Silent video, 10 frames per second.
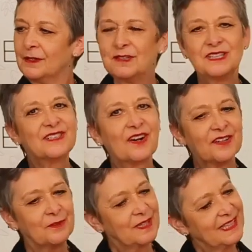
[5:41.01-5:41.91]
We
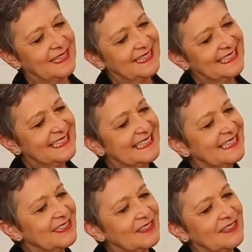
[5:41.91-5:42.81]
started with it in the
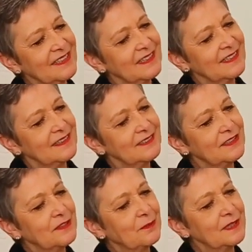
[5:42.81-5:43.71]
center, so you
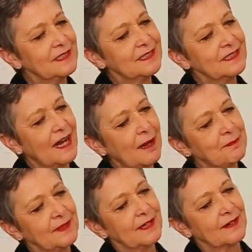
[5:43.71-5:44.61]
don't want to
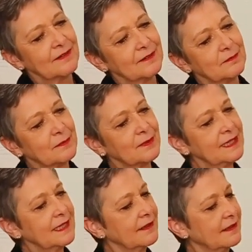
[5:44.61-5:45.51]
stop there.
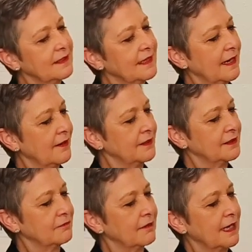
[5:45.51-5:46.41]
Bringing it on down
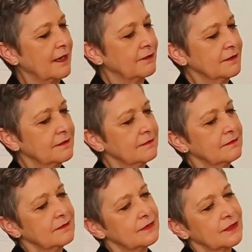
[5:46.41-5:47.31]
and around,
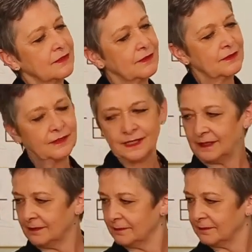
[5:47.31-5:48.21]
turning.